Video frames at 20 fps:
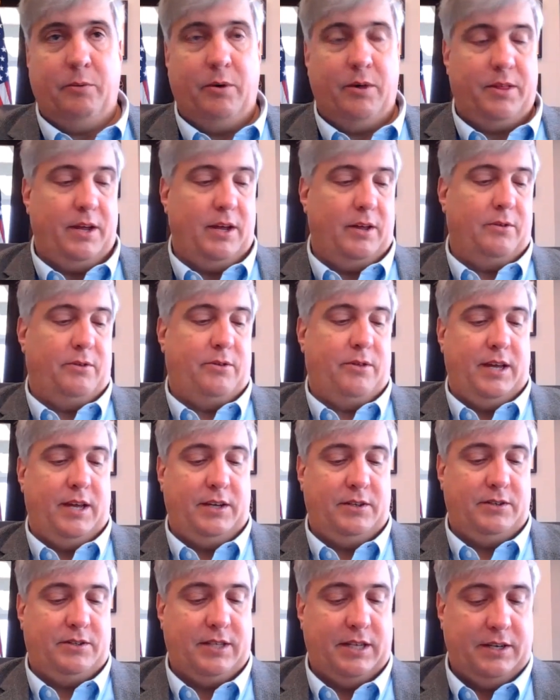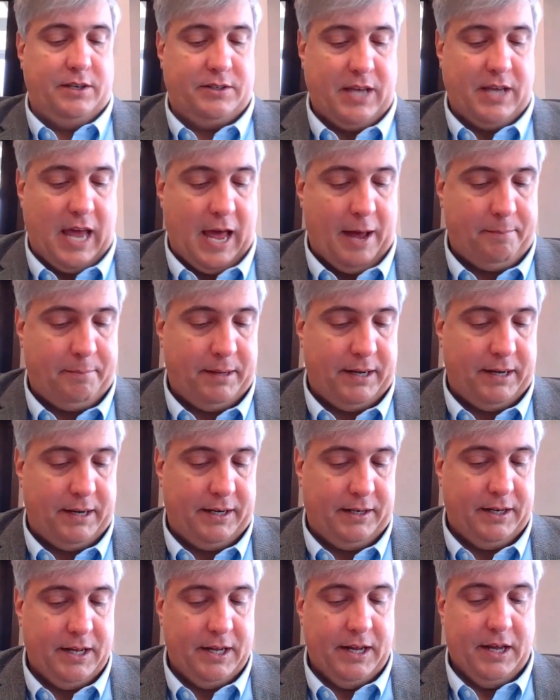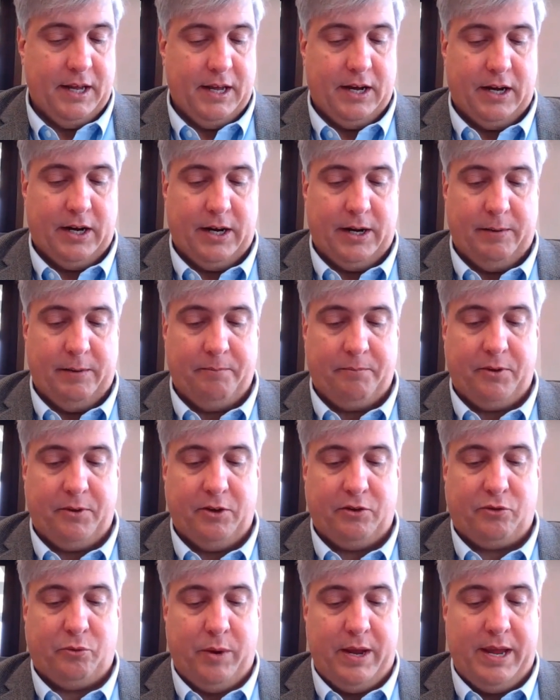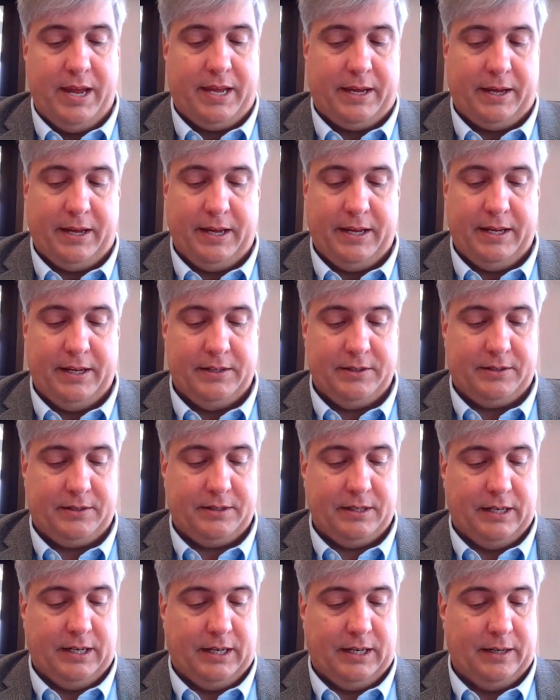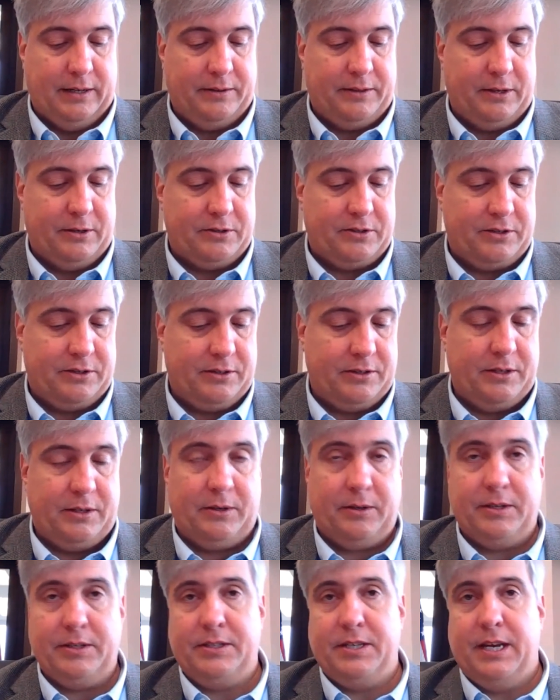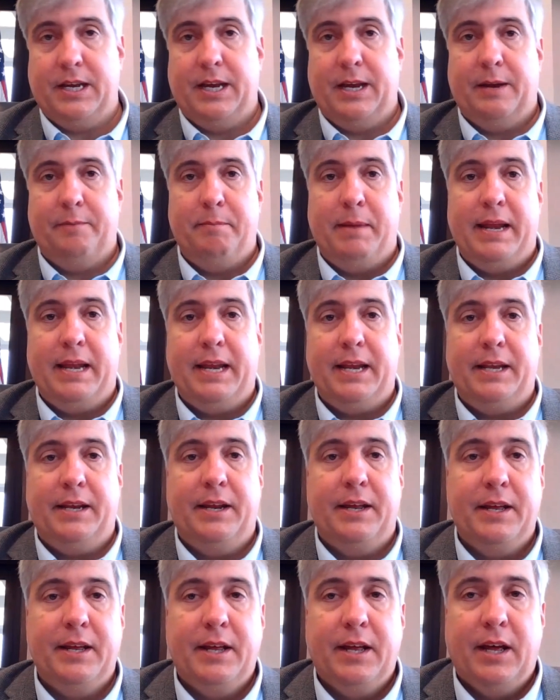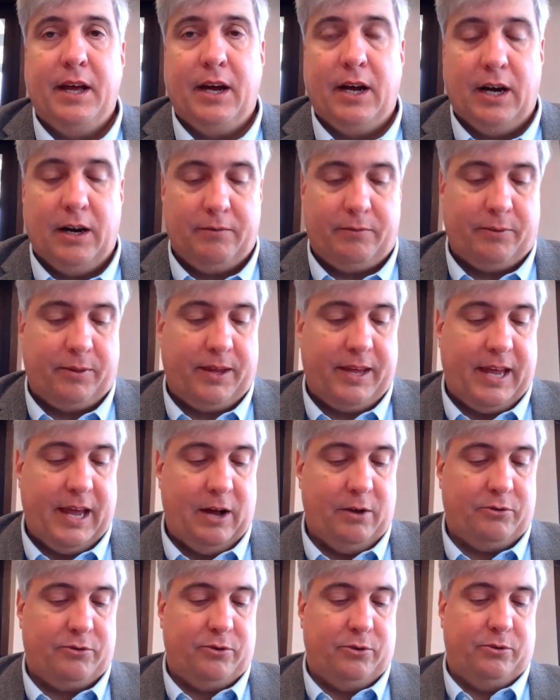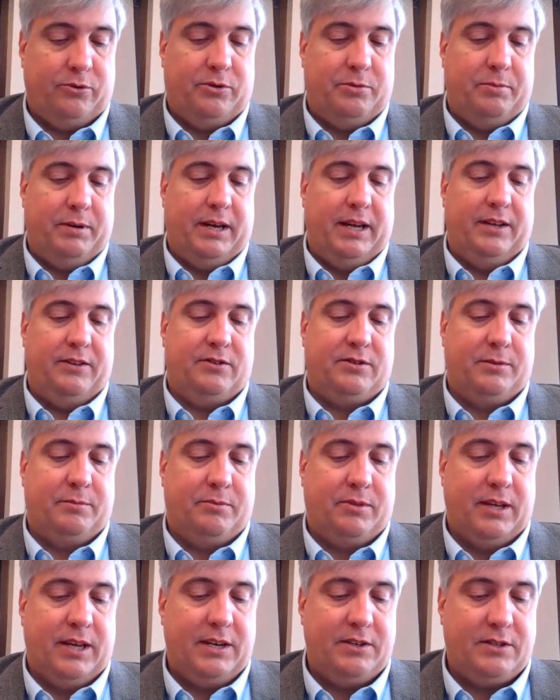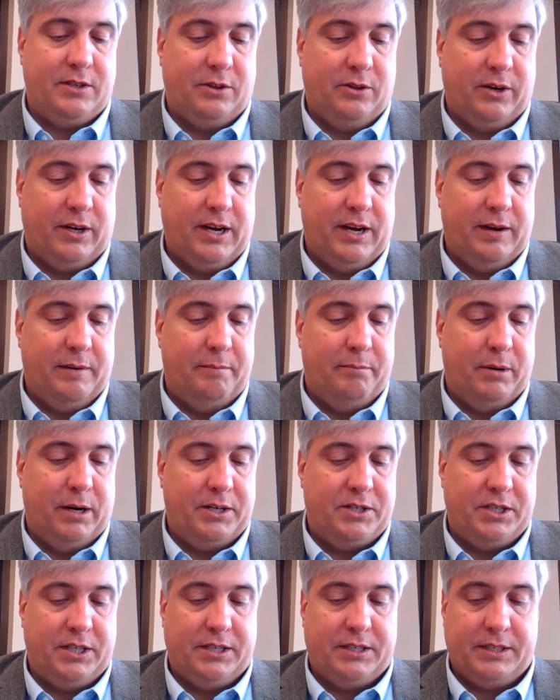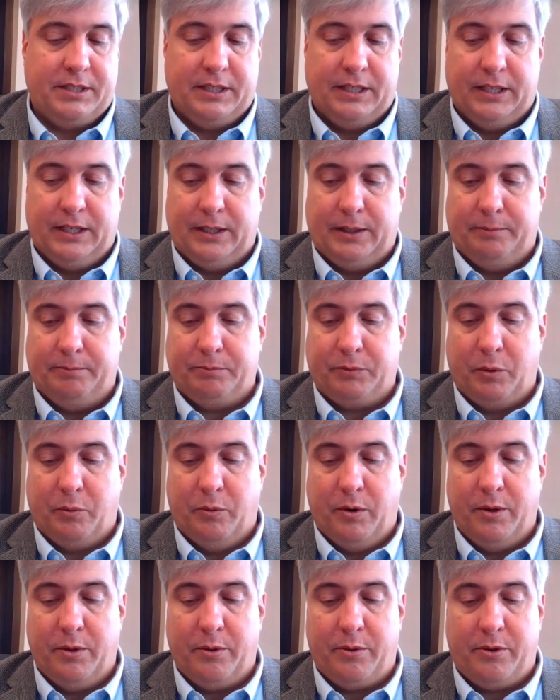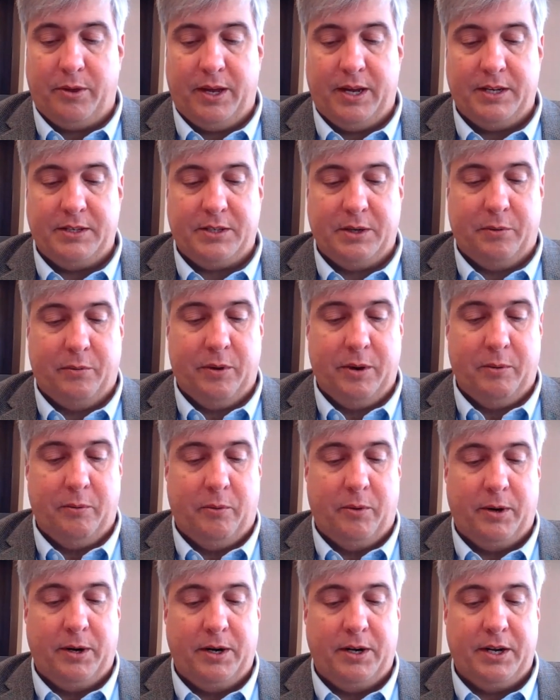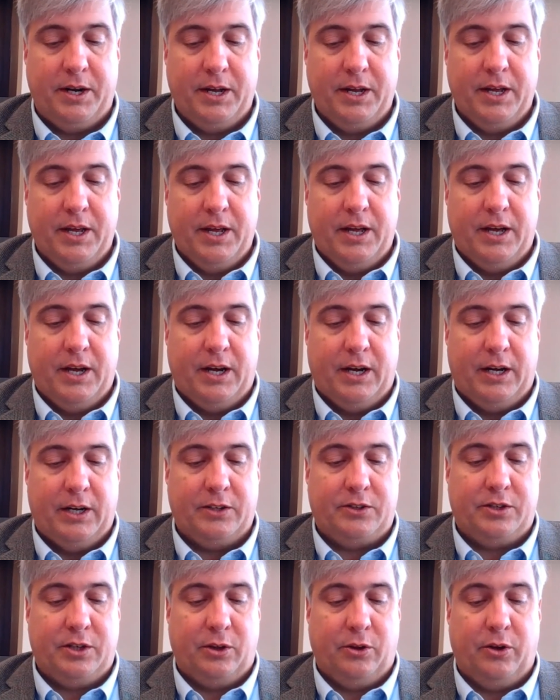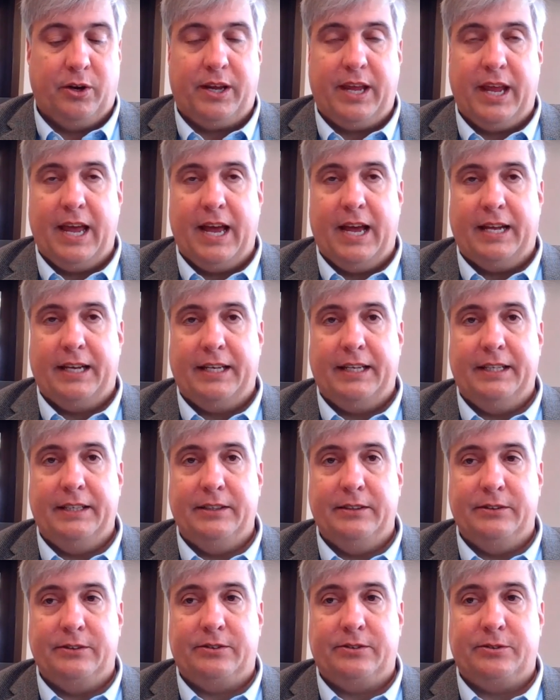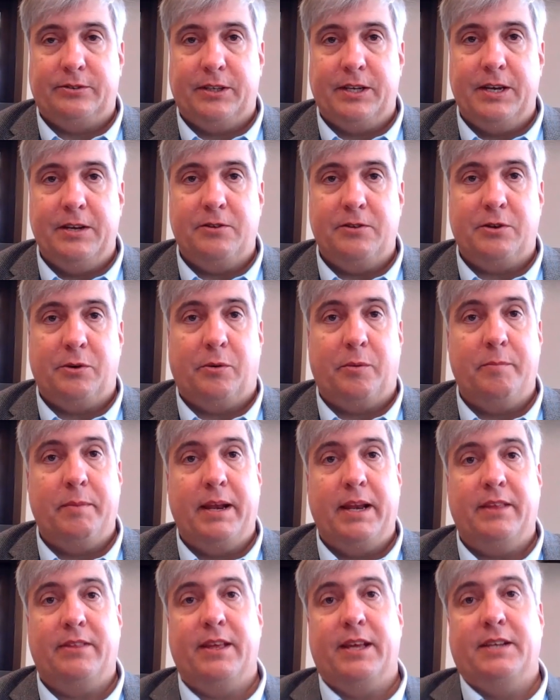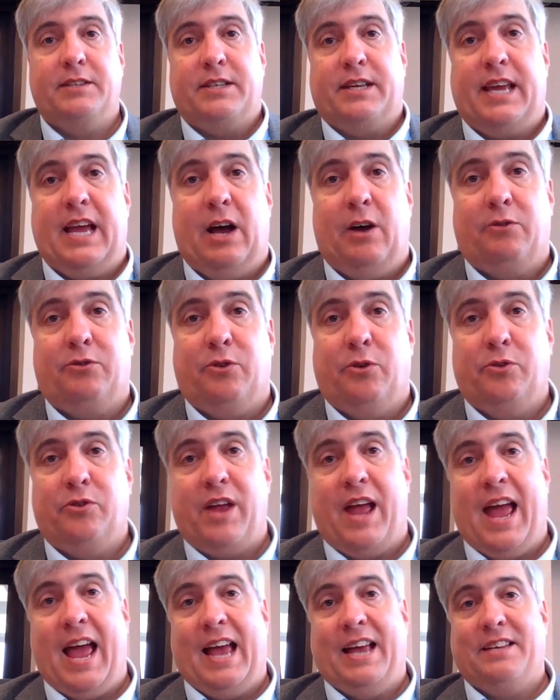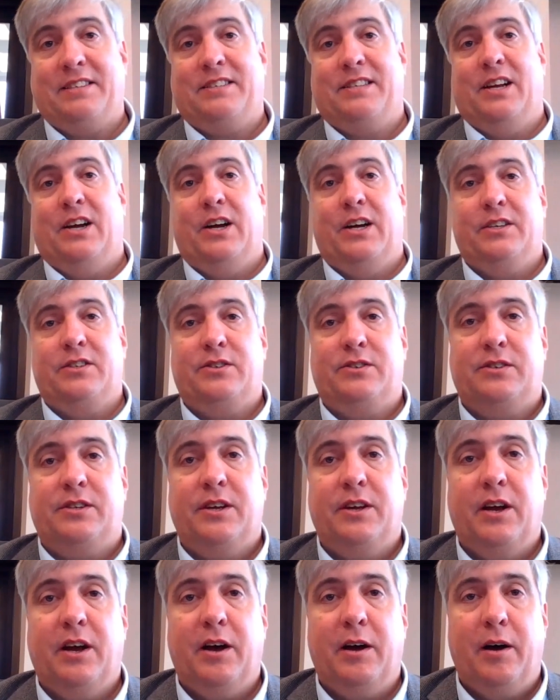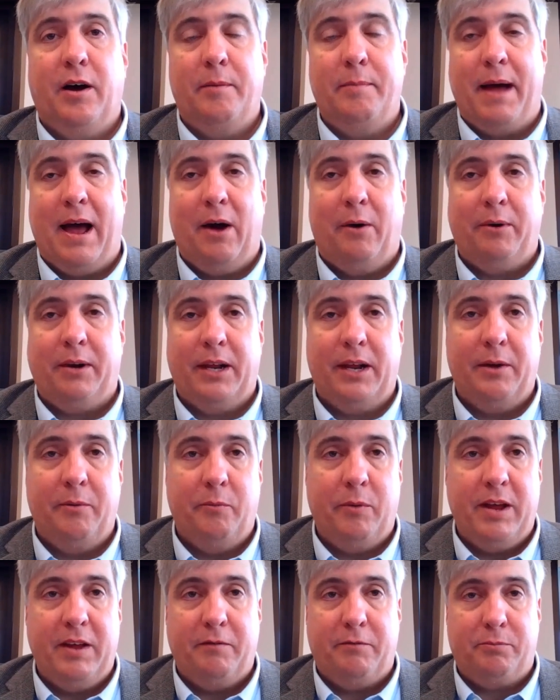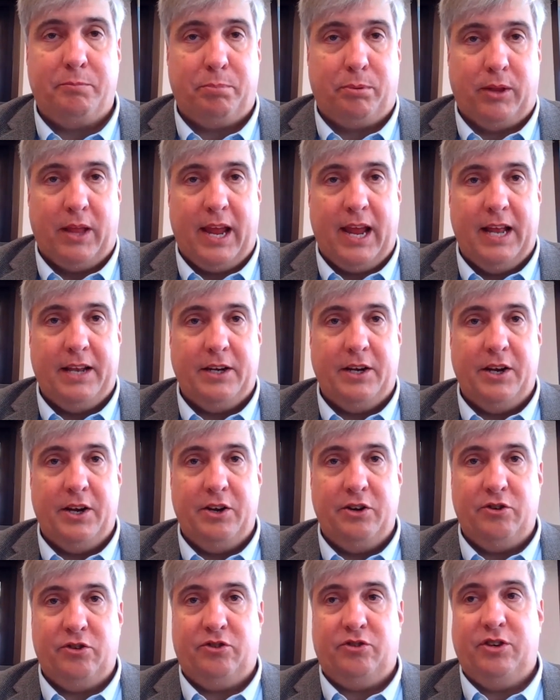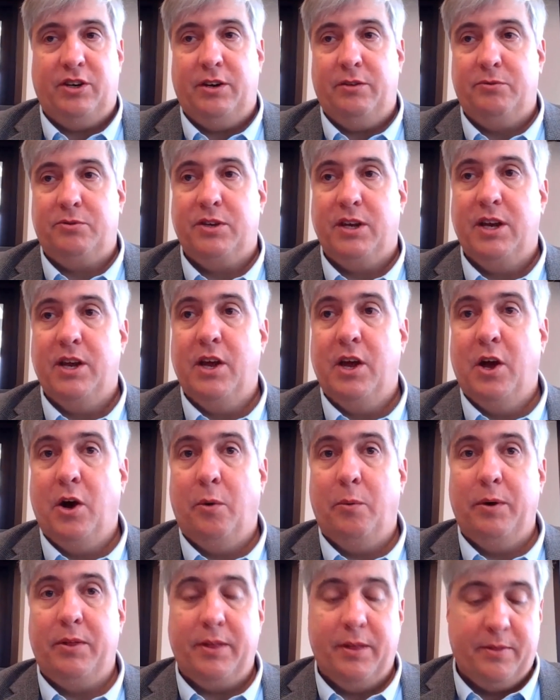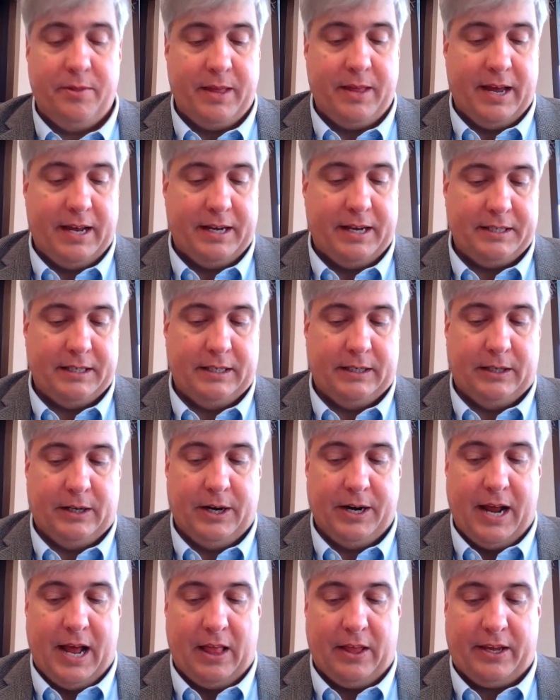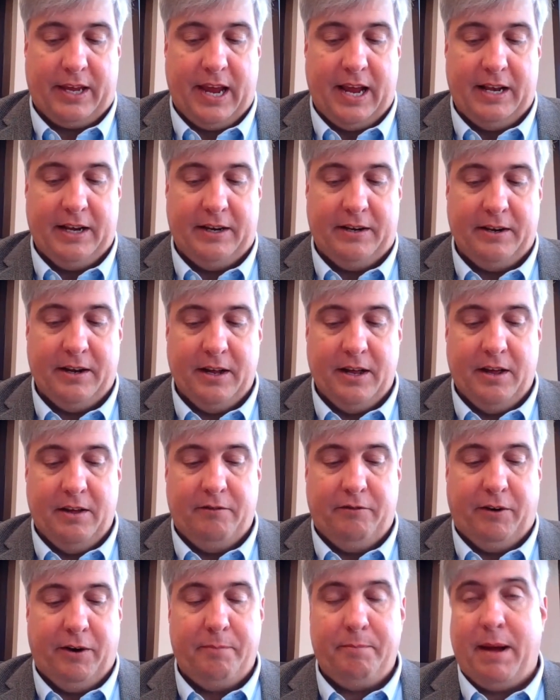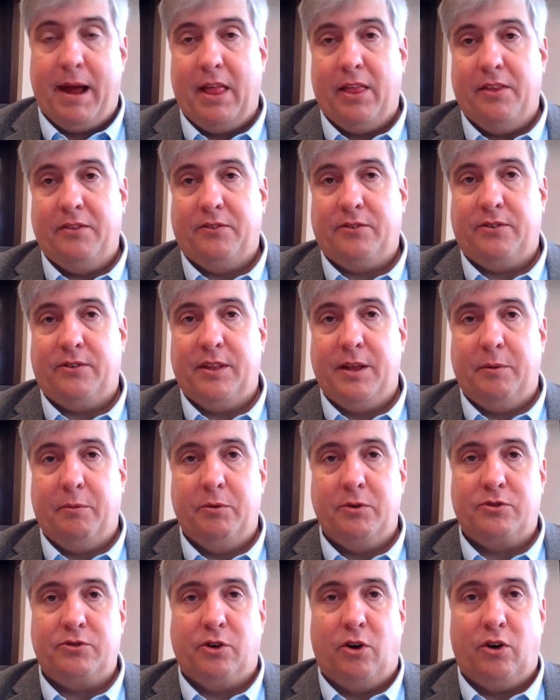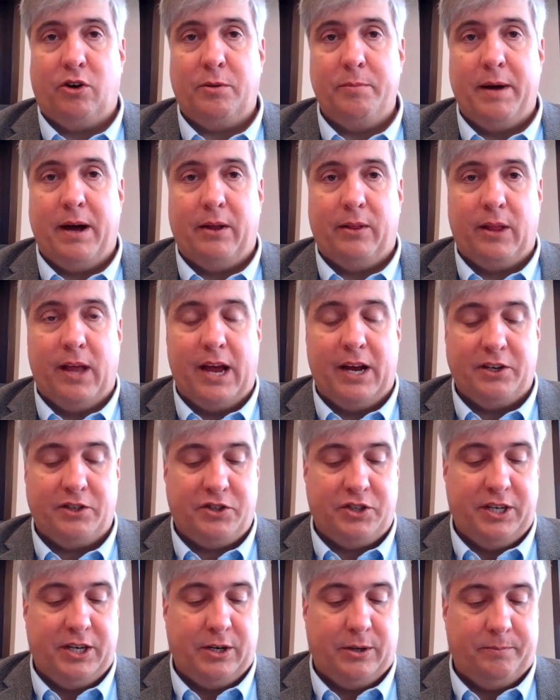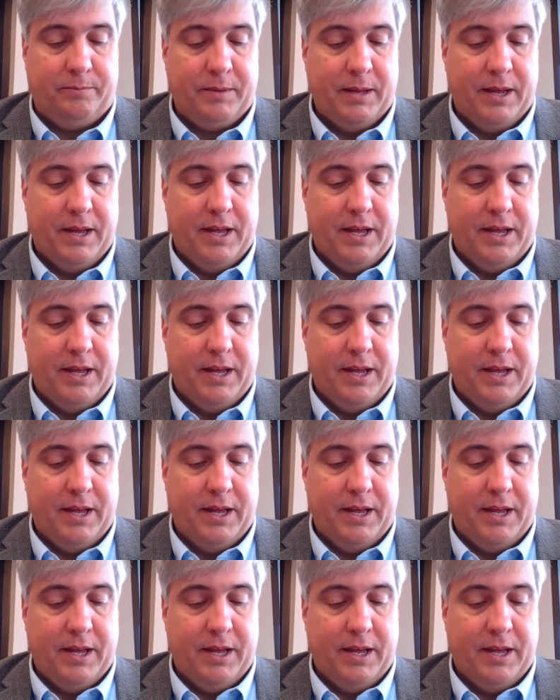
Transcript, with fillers: one of the other things that is happening this week is there is a meeting for the council to begin some things and looking at budget. One of the things that we wanted to look at is there were many things the council has asked us about, and we've planned initiatives within that unallocated fund balance that was talked about last year.